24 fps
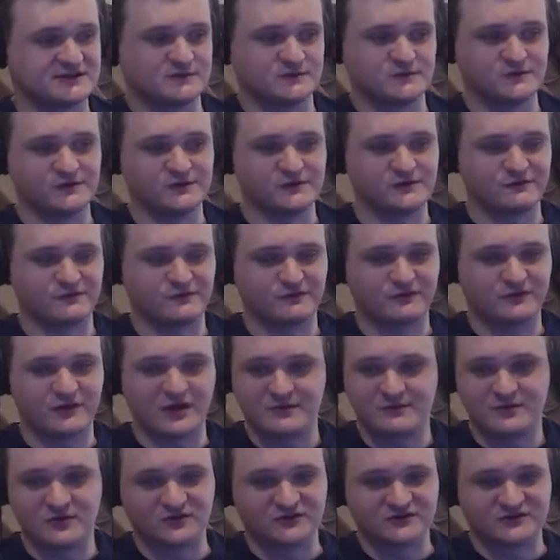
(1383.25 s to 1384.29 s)
You've done
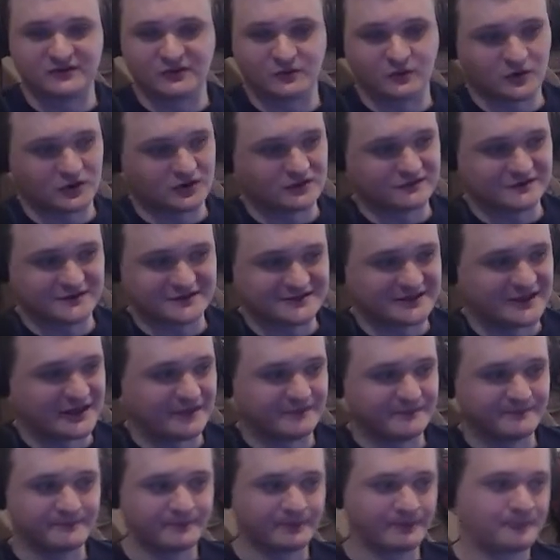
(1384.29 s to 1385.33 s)
most of the work of this game.
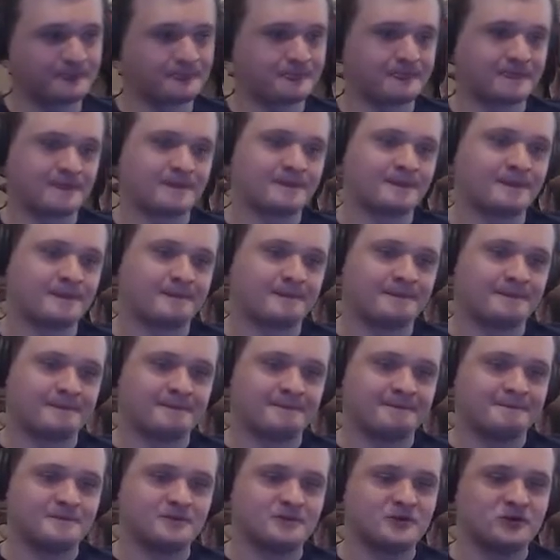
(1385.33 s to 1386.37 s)

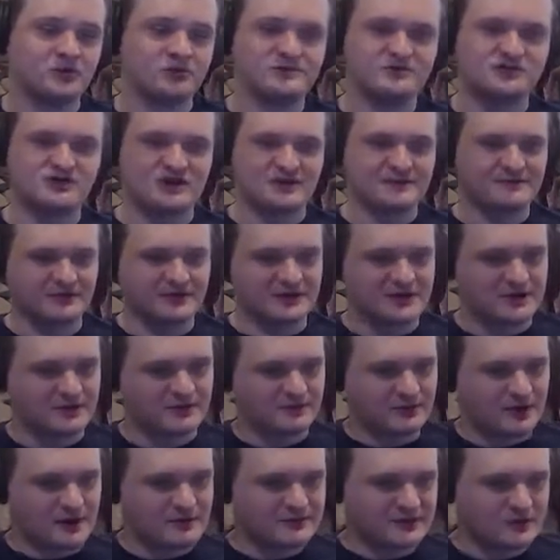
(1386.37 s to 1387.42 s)
Goomba trampolining,
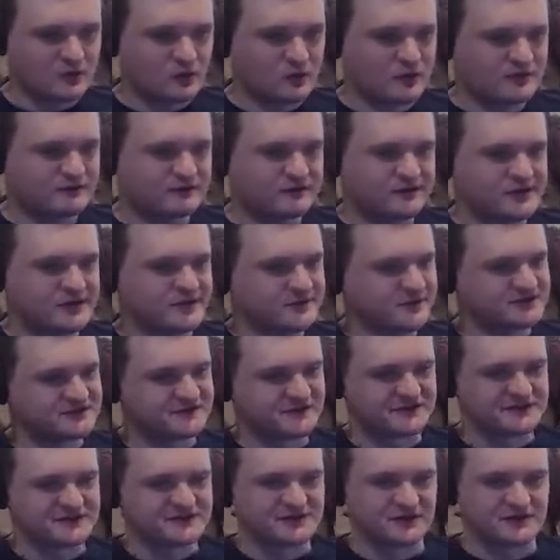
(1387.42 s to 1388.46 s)
probably one of the most
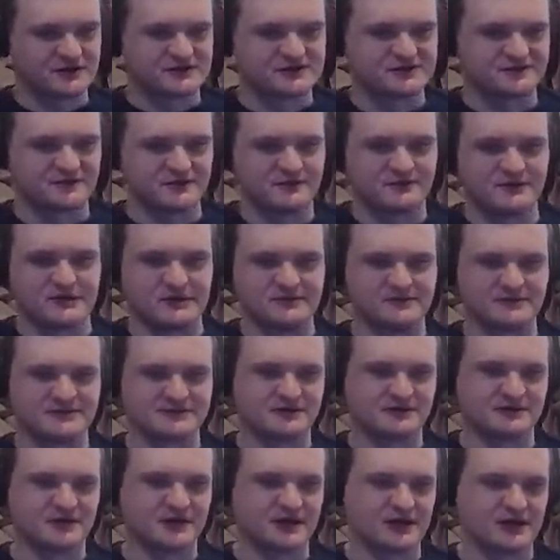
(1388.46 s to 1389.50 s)
fun stars for people
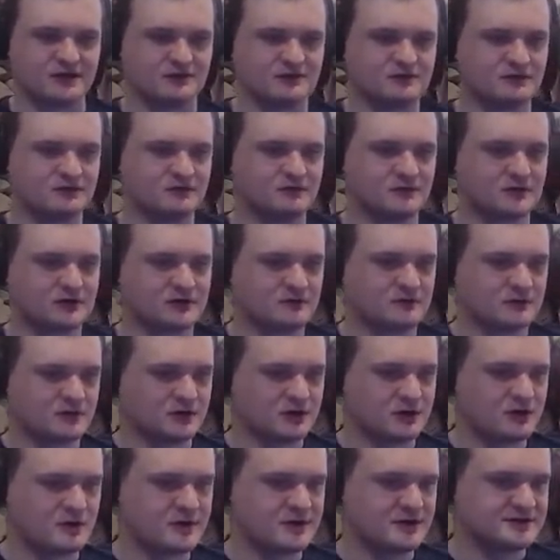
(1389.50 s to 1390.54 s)
starting out. We're going to work
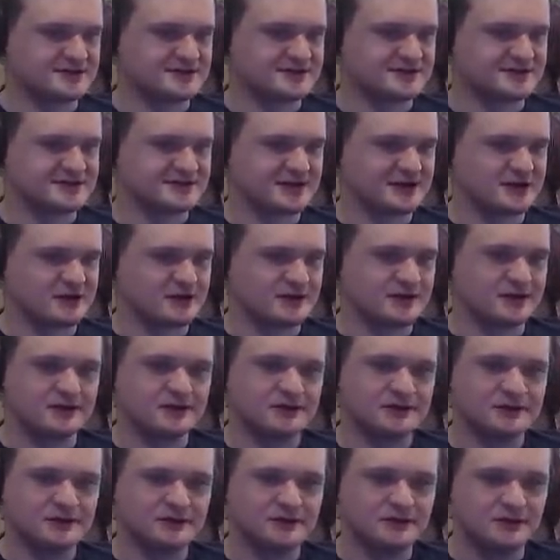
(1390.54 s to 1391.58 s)
our way into this area.
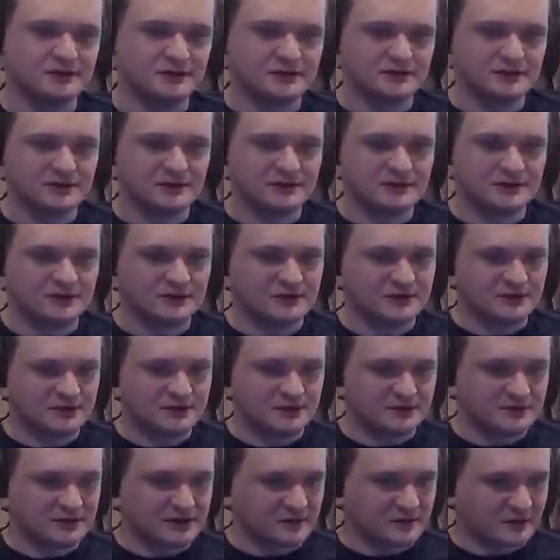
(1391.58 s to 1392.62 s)

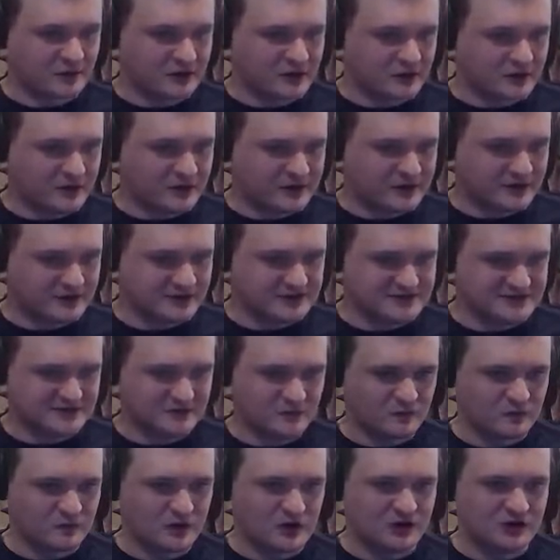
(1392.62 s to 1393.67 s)
And we're going to want to just
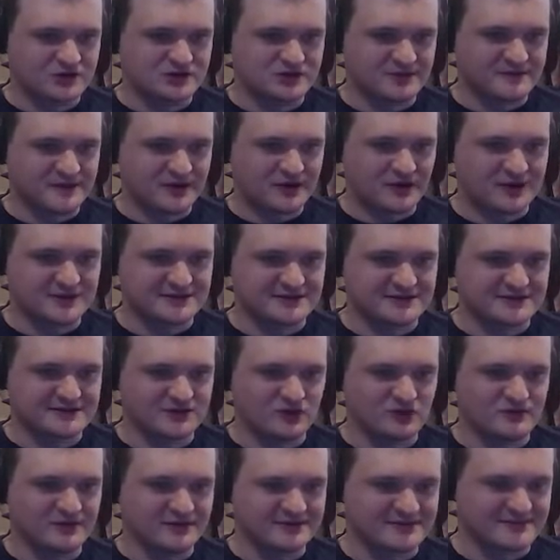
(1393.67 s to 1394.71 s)
long jump across these
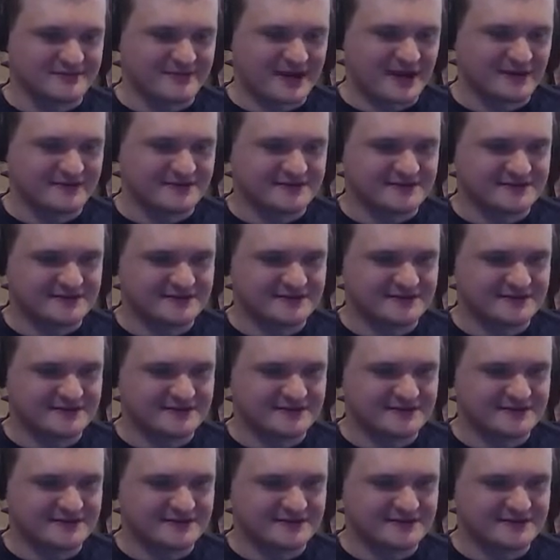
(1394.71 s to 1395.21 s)
Goombas and bounce.